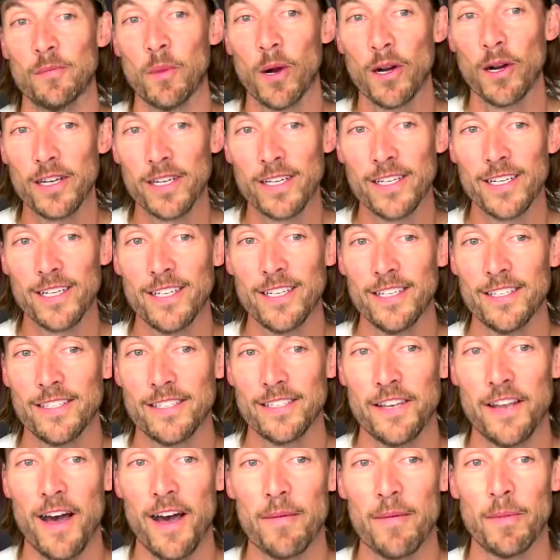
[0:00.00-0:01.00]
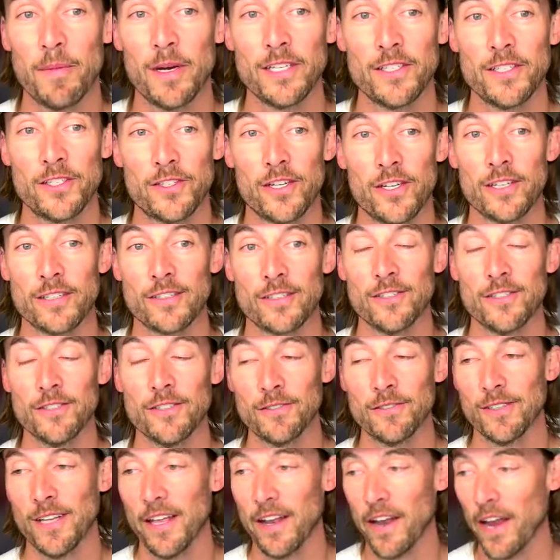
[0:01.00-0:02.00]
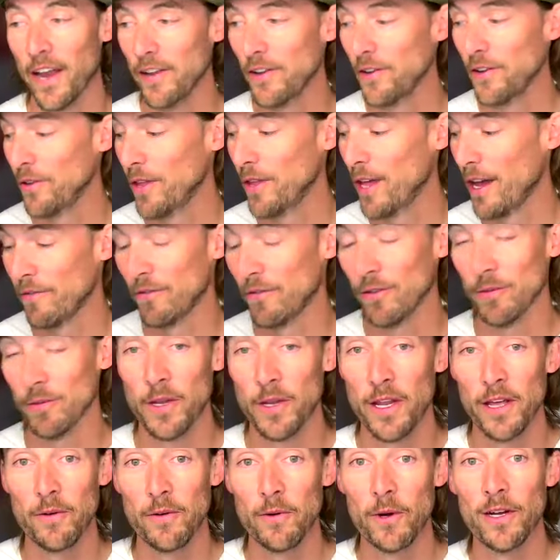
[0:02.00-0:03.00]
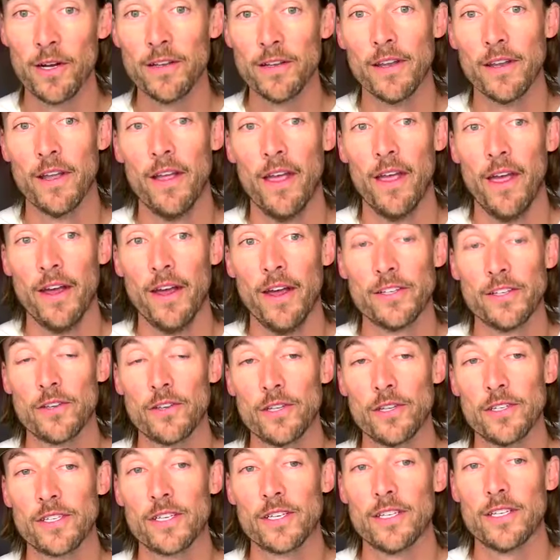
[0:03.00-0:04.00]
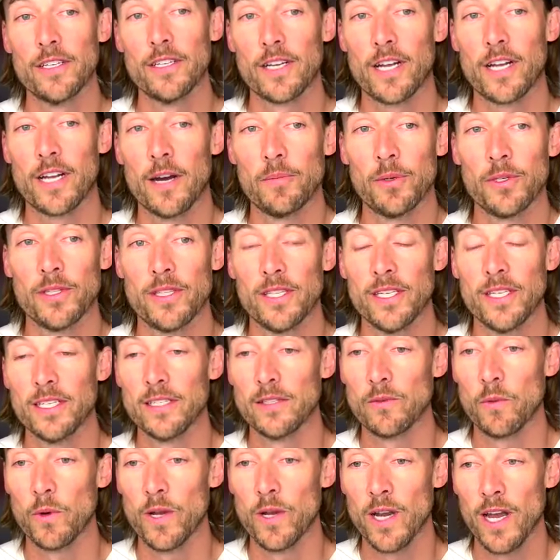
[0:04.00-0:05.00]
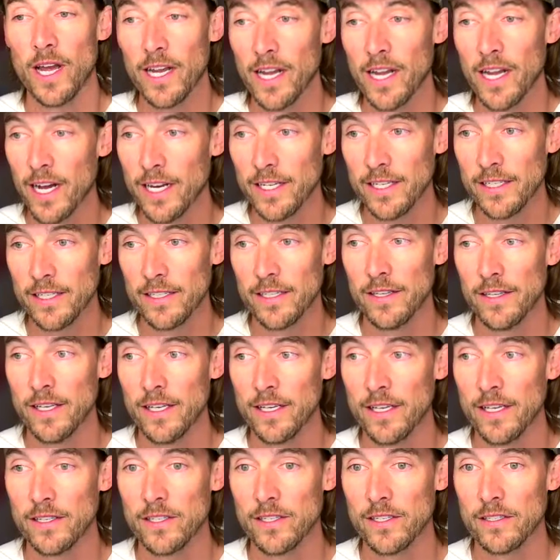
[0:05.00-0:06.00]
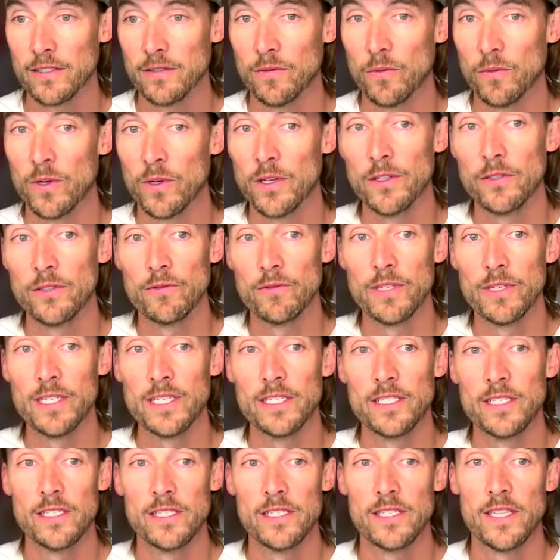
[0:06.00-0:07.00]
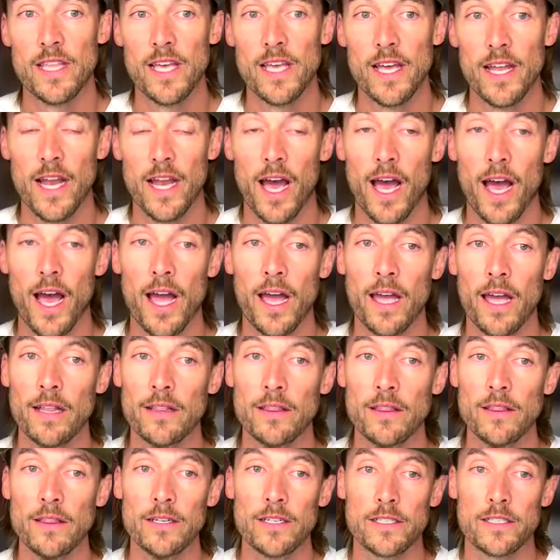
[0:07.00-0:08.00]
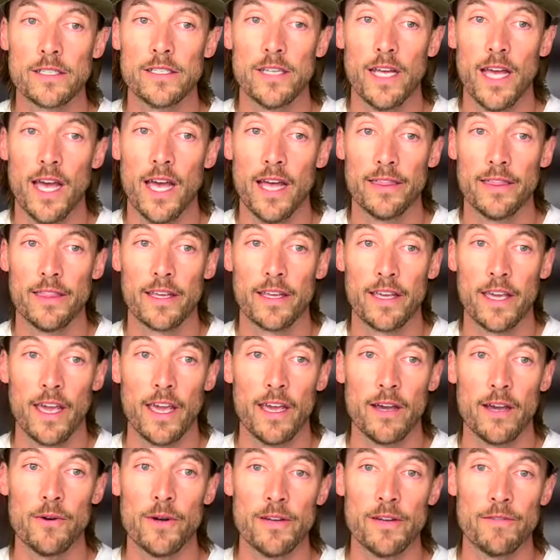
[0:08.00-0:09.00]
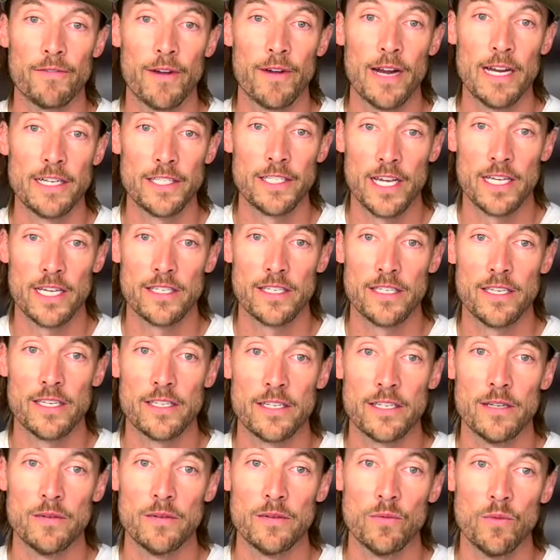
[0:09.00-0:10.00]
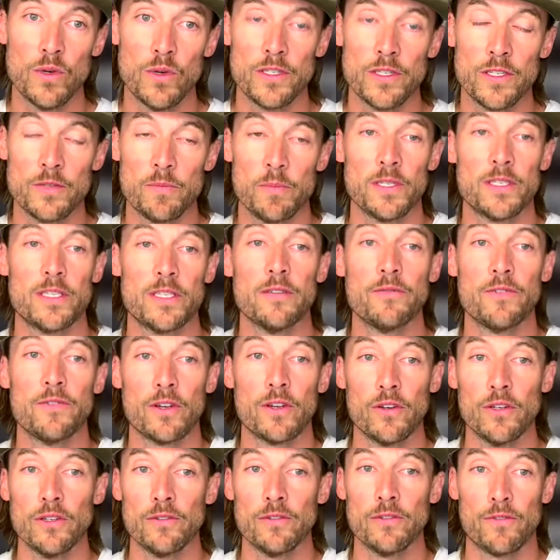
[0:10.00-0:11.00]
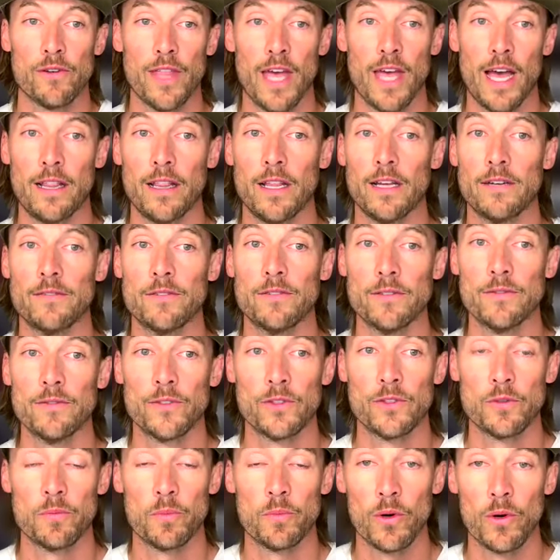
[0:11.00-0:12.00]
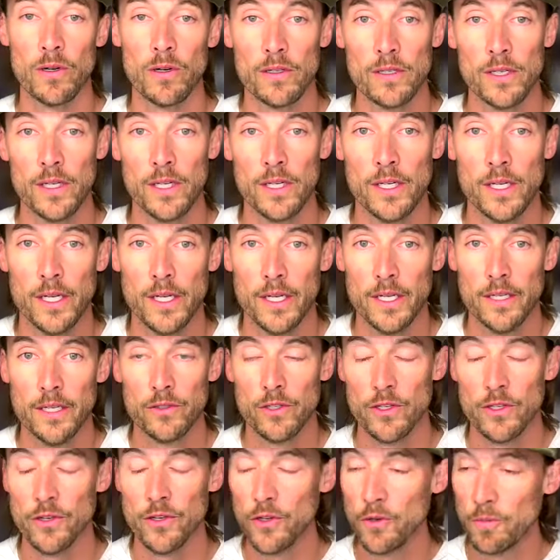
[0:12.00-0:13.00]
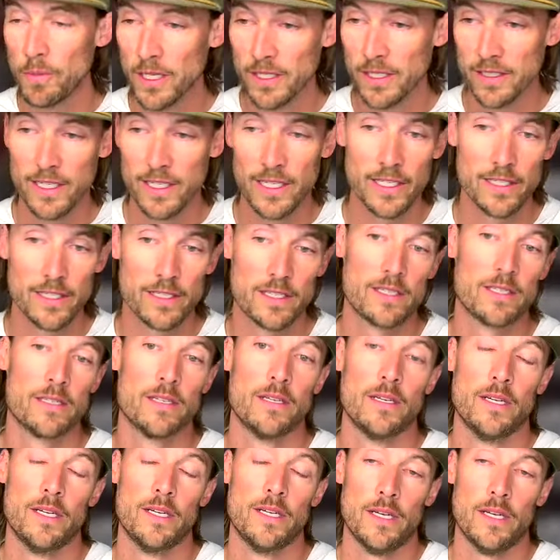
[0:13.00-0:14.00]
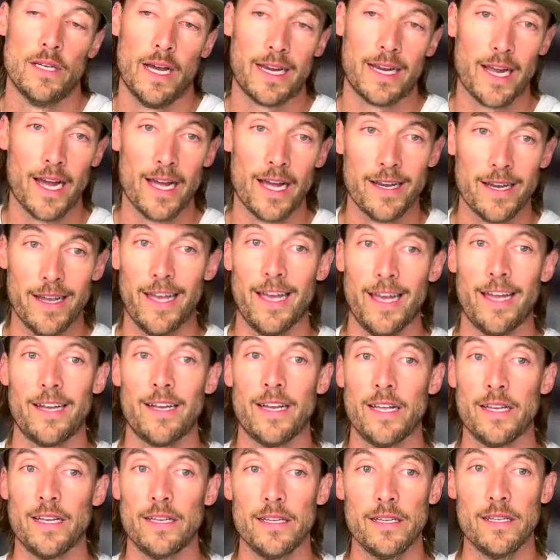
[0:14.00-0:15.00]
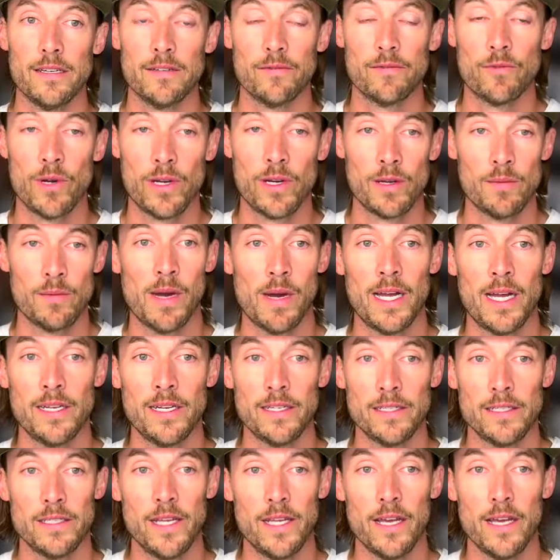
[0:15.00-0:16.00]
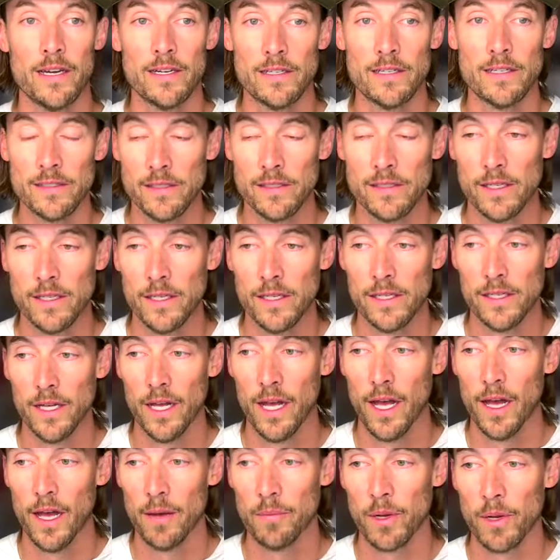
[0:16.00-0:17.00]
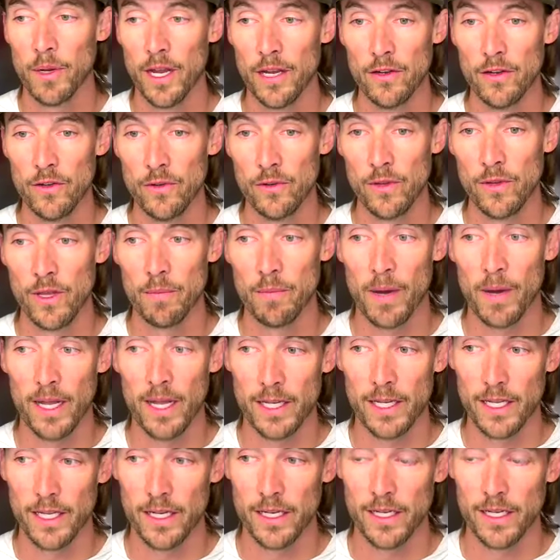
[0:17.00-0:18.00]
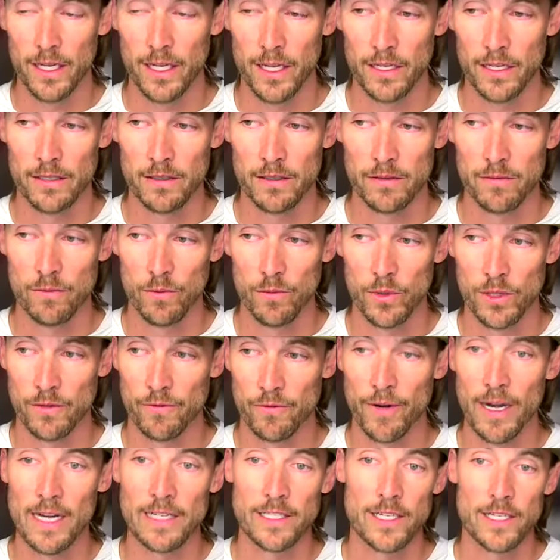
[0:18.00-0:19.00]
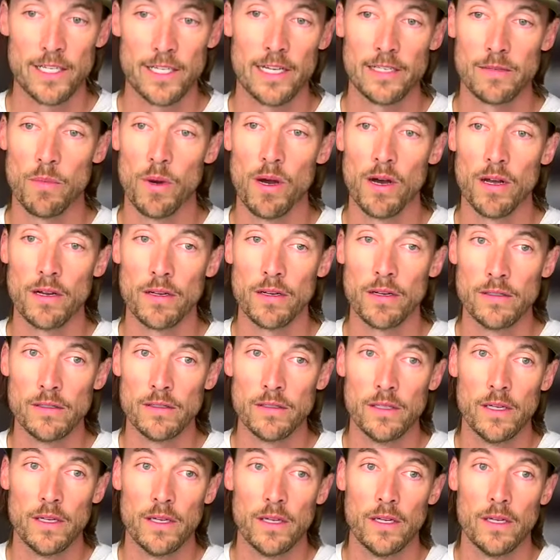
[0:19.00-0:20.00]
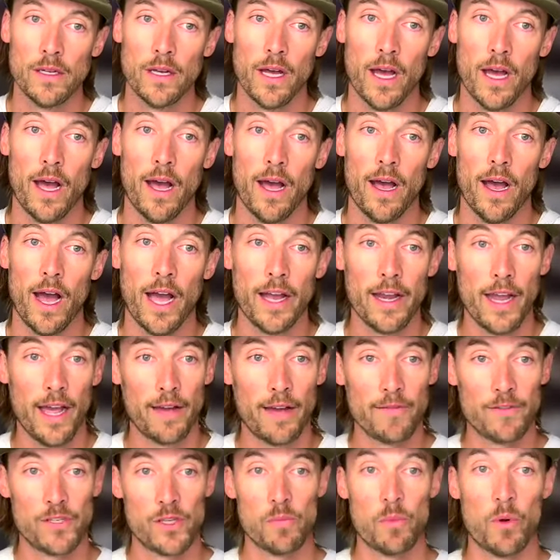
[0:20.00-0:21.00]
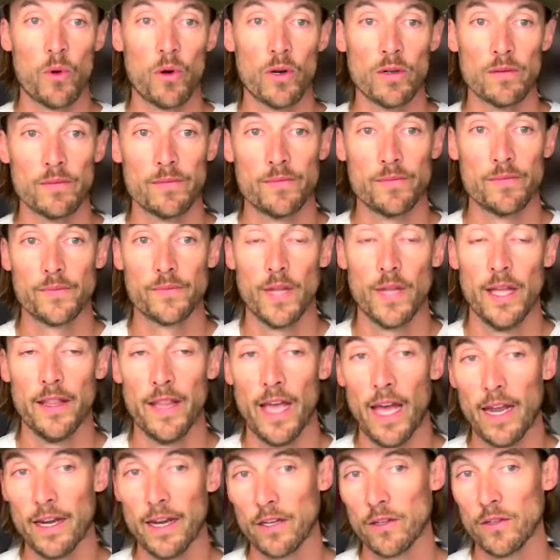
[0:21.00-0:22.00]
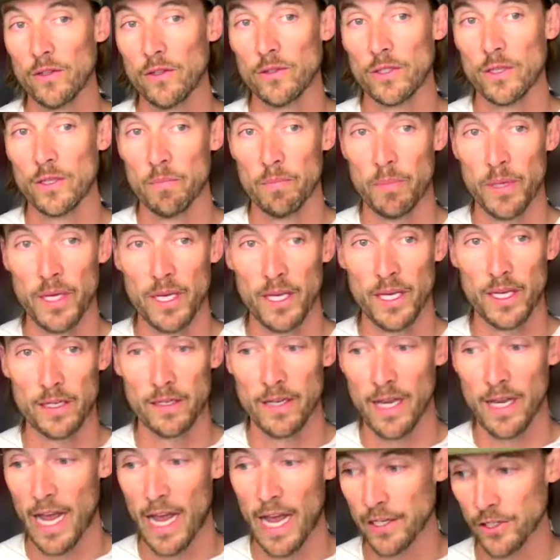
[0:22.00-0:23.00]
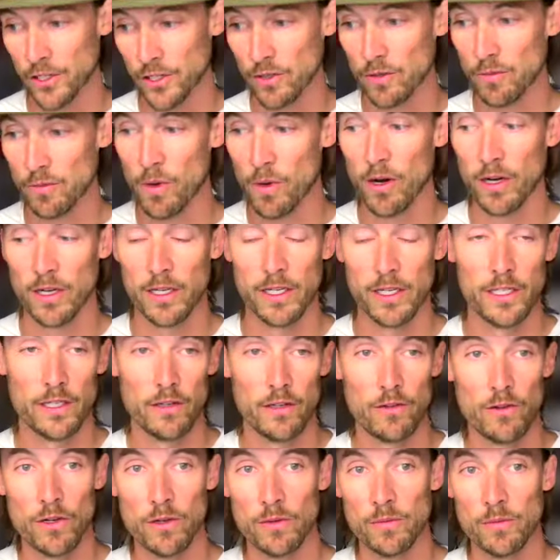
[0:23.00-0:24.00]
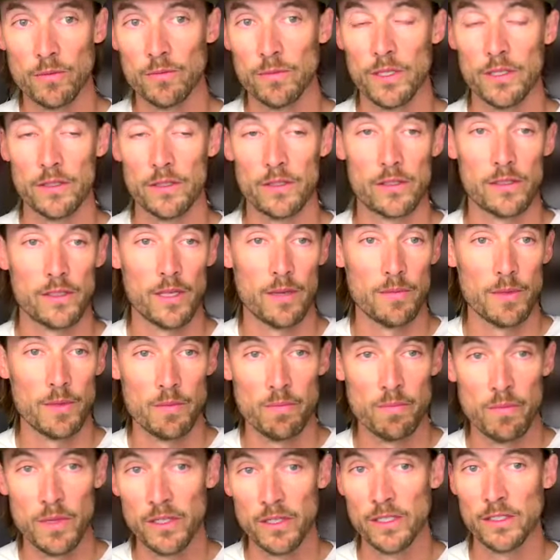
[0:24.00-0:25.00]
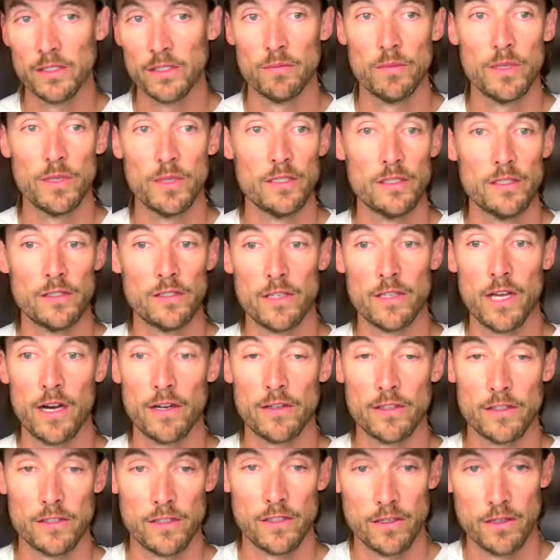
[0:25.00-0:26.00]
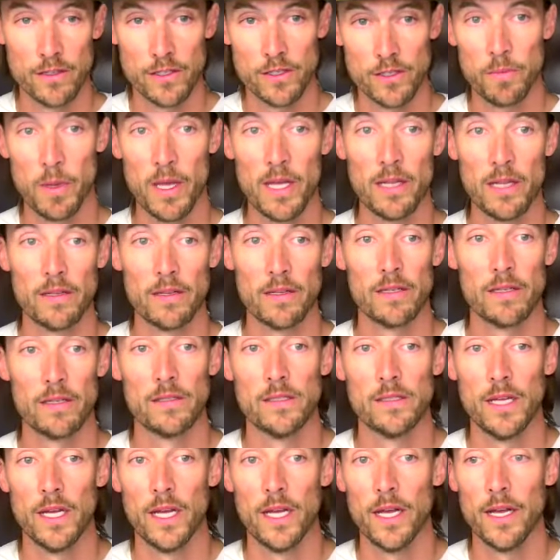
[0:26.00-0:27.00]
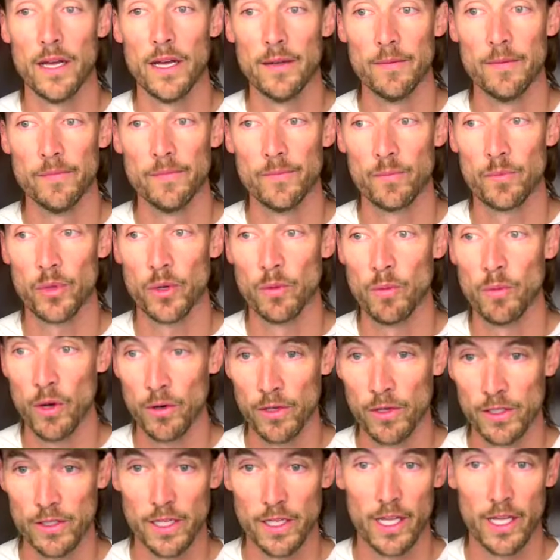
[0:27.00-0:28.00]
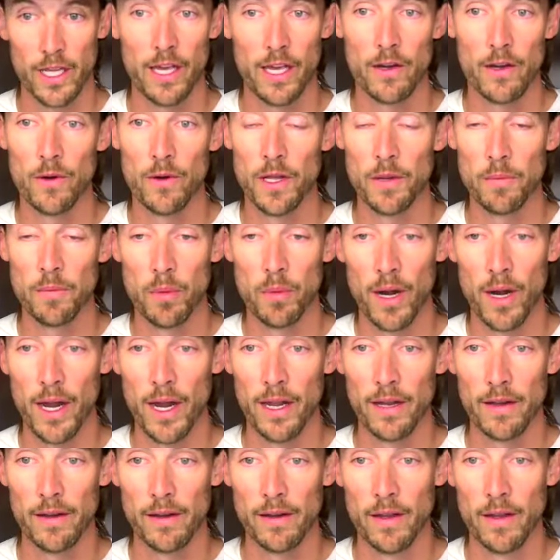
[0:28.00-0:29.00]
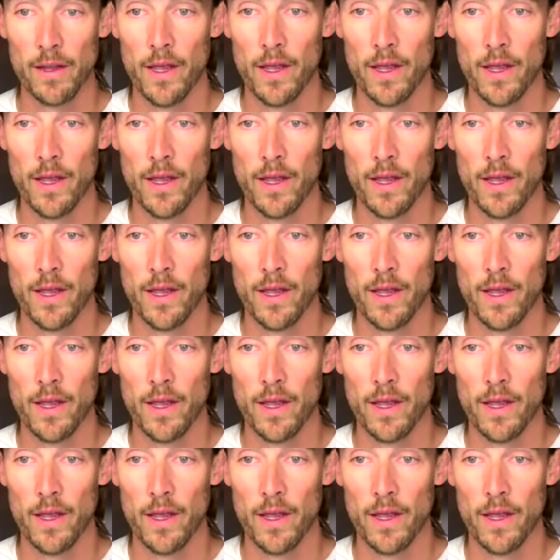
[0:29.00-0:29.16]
Marketing is not my strong suit, and I knew that from day one. So there's a couple of things. When I got into this, one of the reasons that I looked at the KOA franchise system was specifically for that level of support. It was a new business. I kind of had an idea of what it might entail, but I knew that by getting in with the franchise model, I'd have support. And that includes a big national marketing group. There's, millions and millions of dollars that are spent promoting the KOA brand.